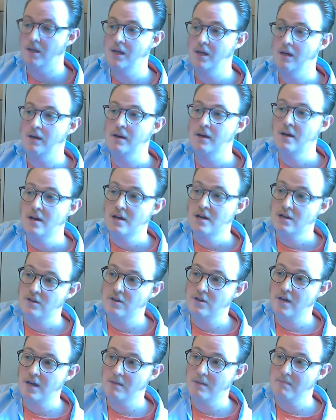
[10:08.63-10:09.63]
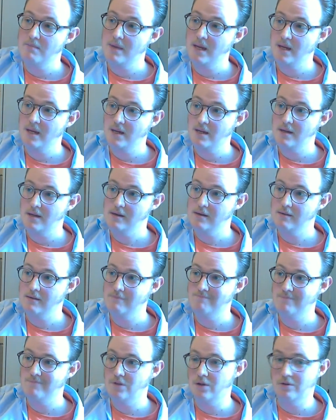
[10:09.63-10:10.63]
Here, you gotta make,
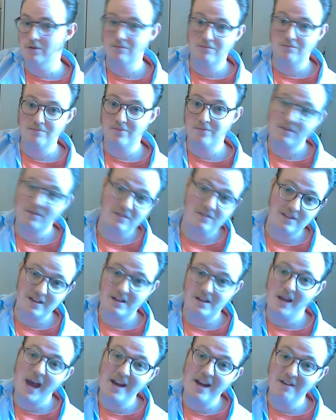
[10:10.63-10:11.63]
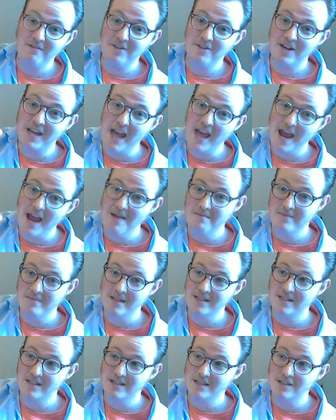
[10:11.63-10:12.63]
you know, the kind of the game
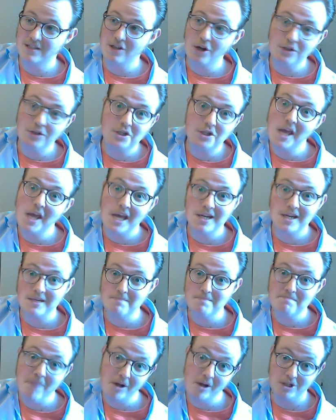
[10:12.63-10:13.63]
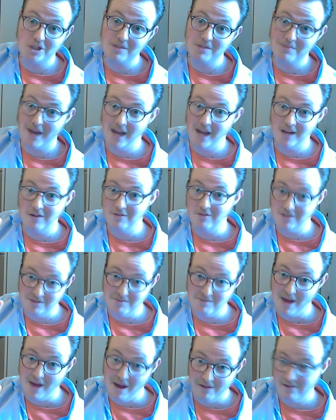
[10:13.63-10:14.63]
is not to get much tobacco in your
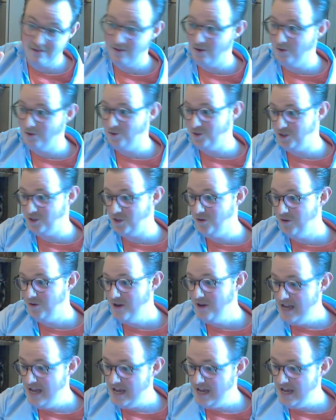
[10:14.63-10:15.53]
mouth also,